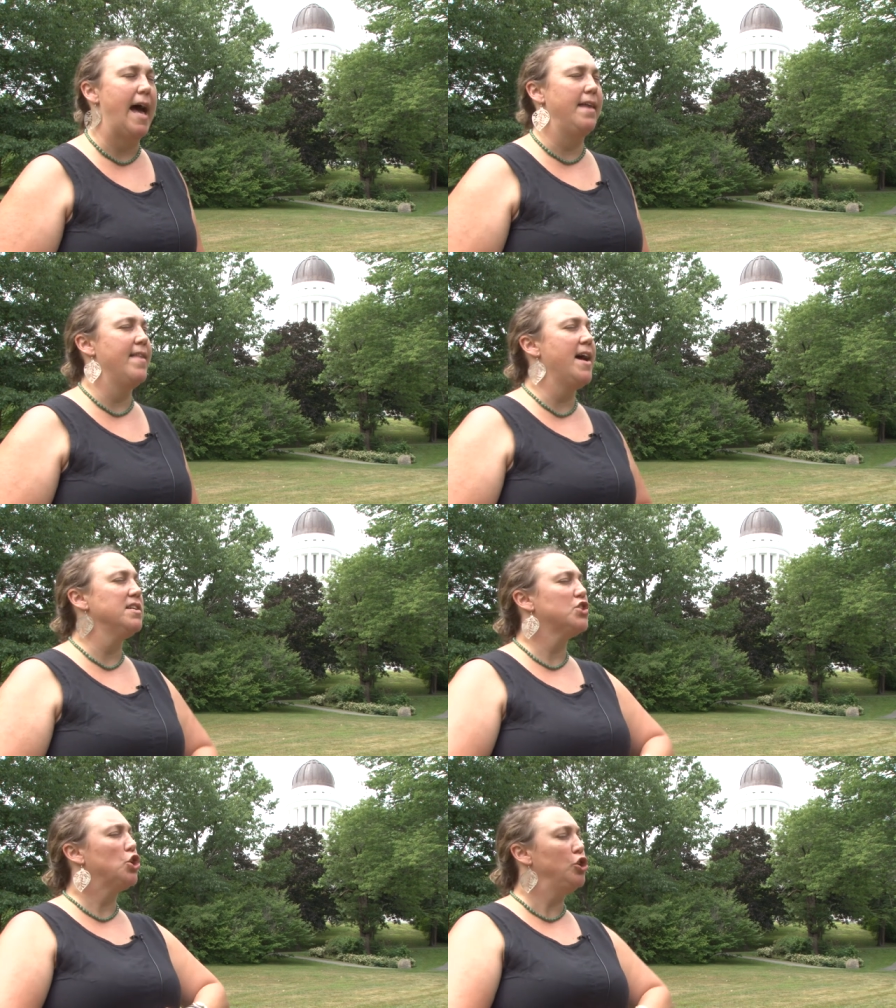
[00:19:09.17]
And that
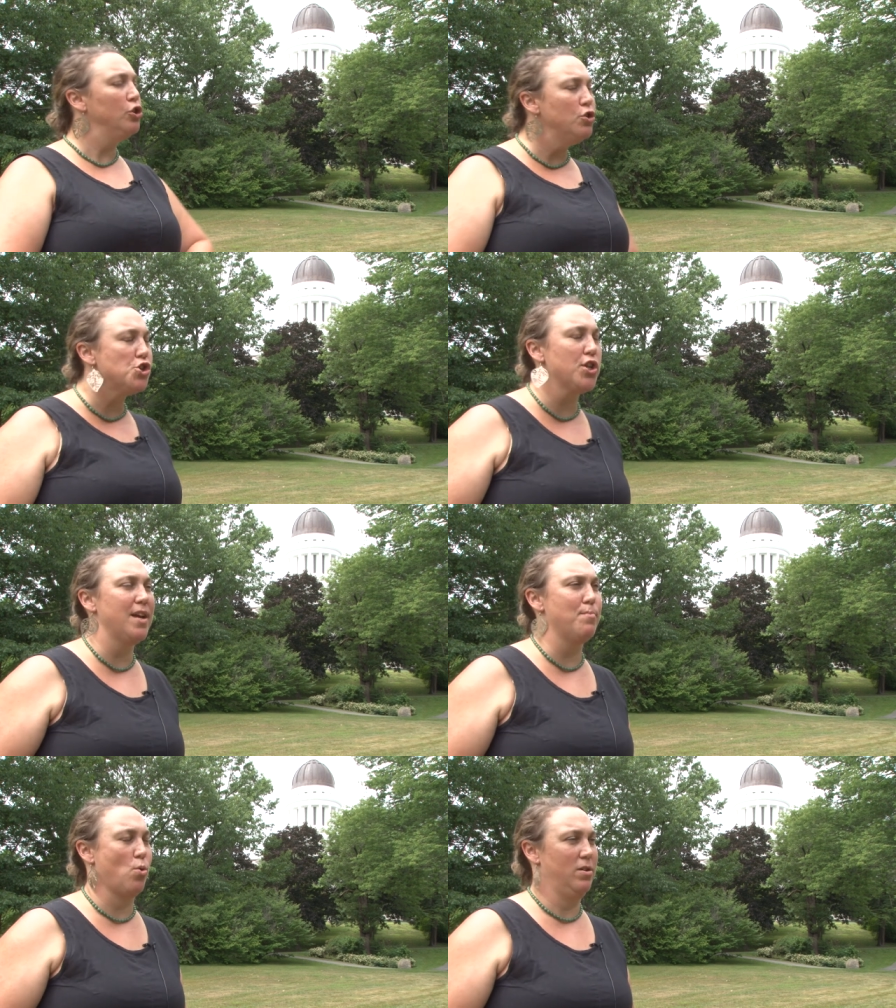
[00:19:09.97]
is hugely
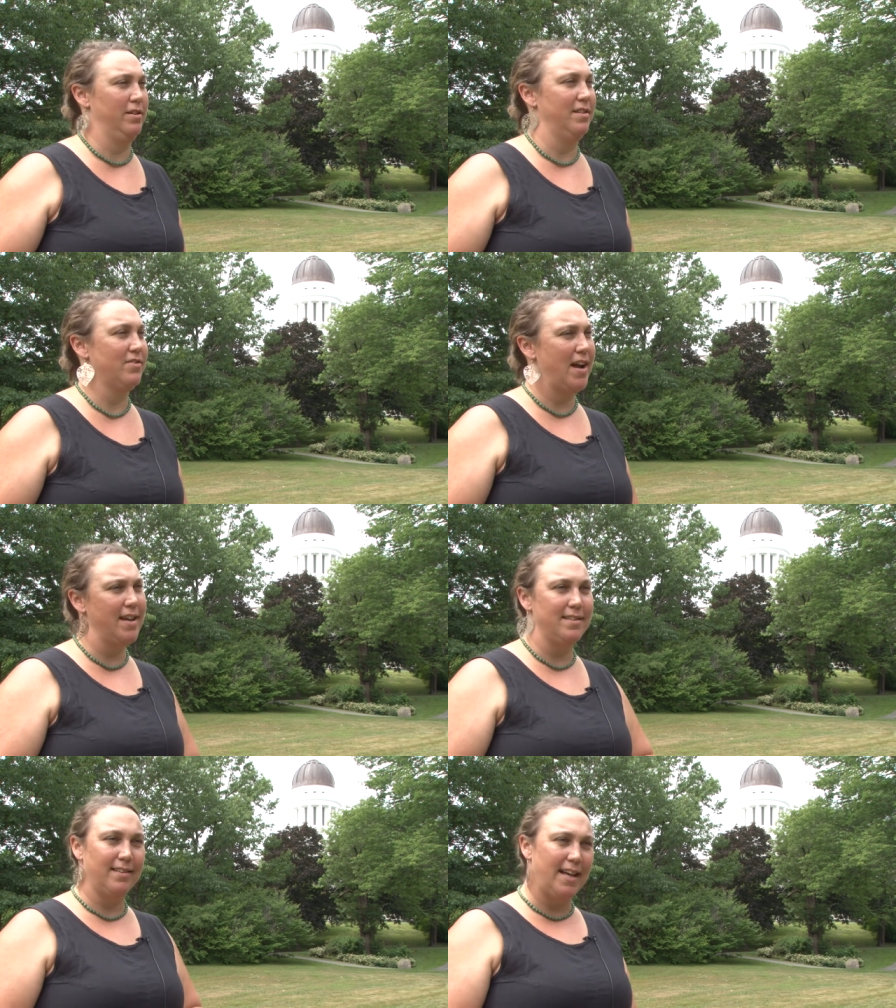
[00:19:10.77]
important,
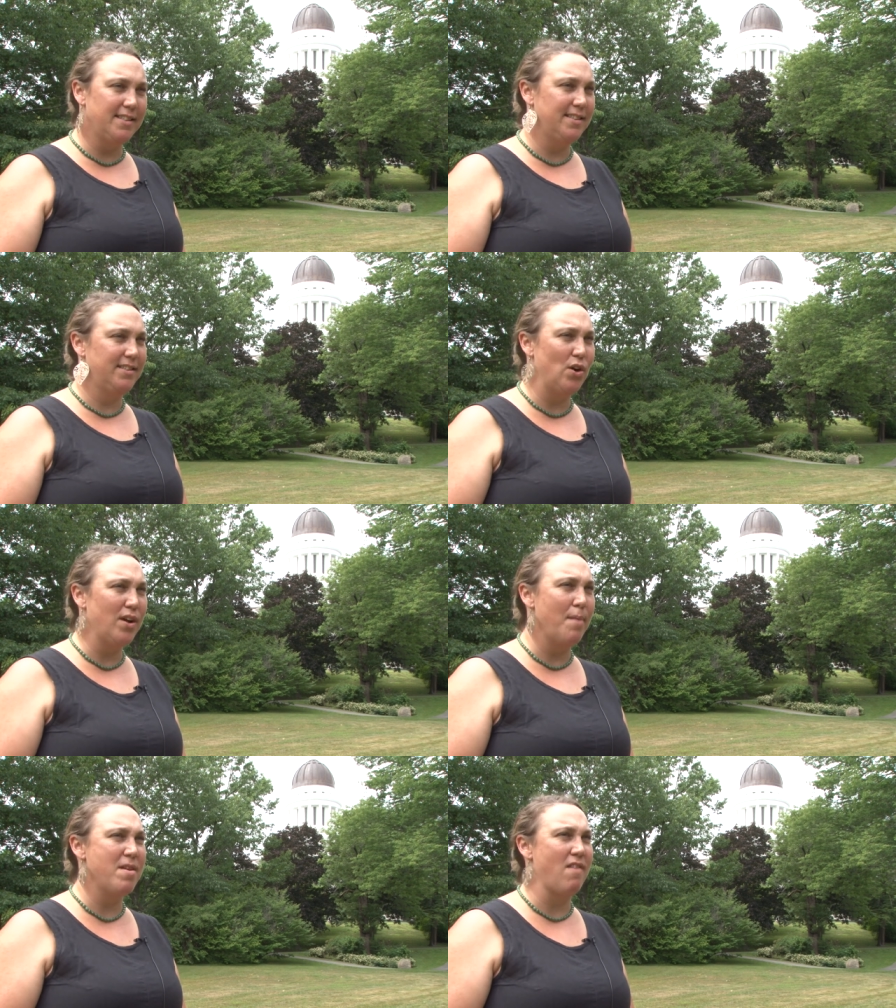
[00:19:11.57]
right? Let, don't
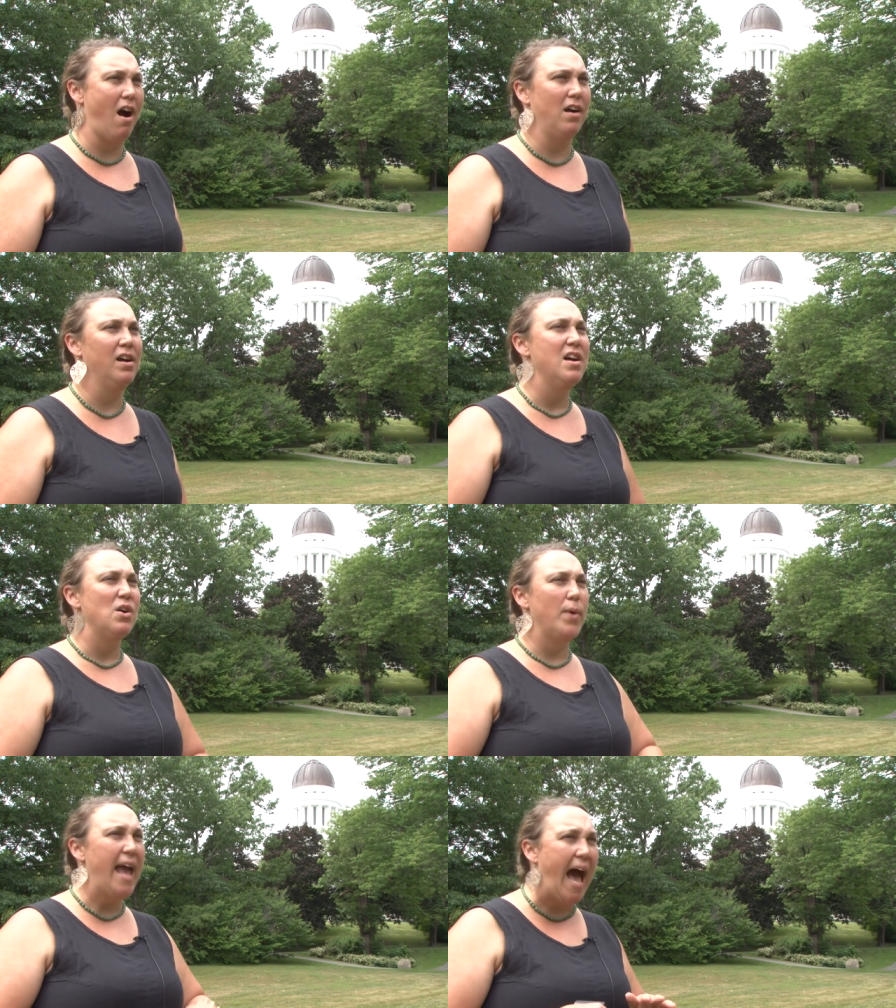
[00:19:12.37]
get me wrong.
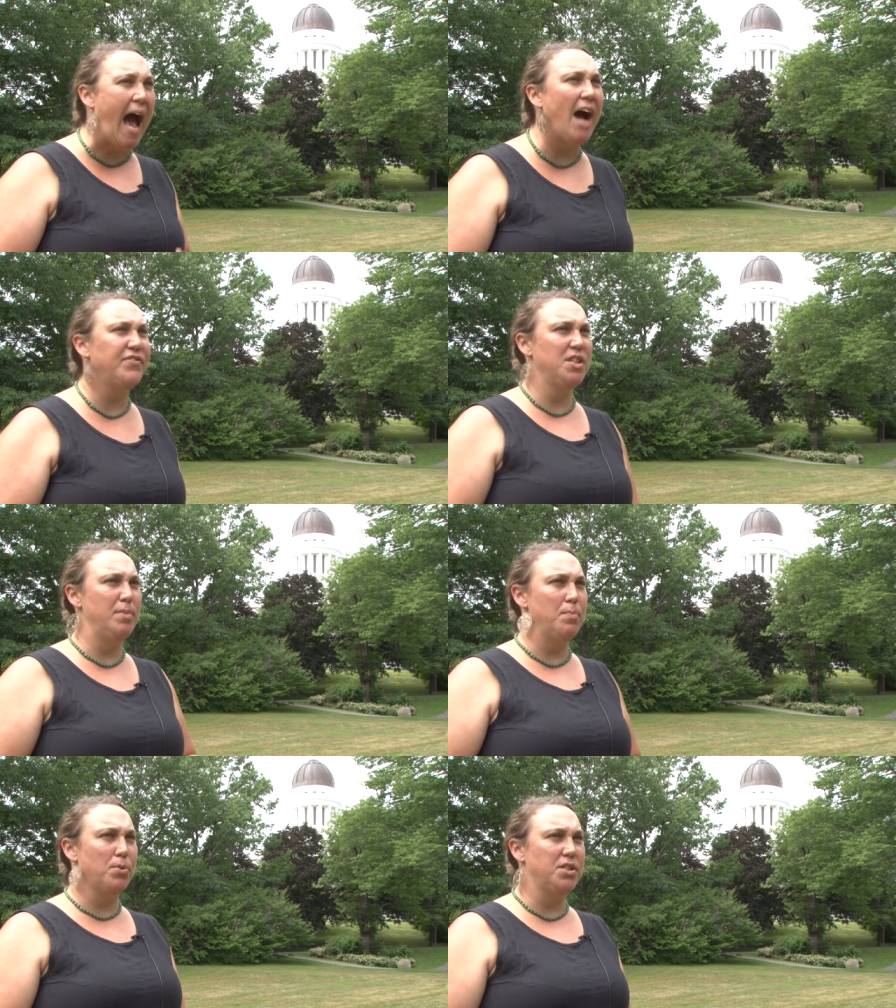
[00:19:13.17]
We have to
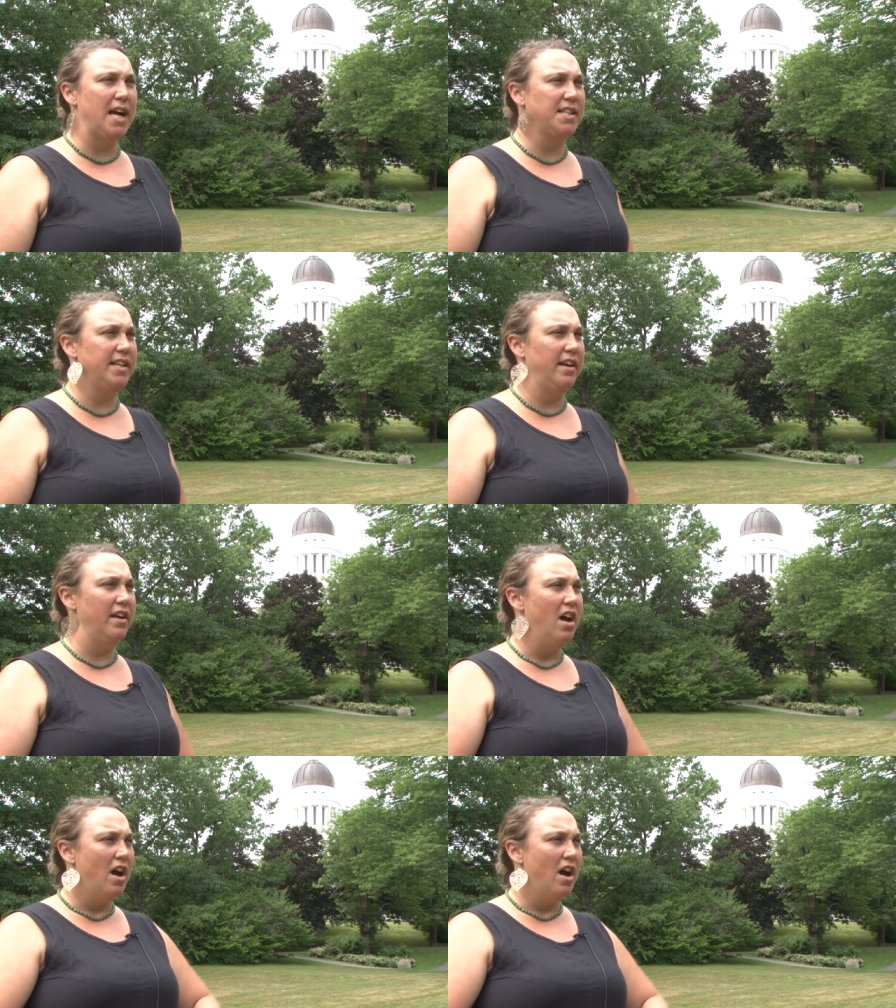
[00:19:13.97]
be protected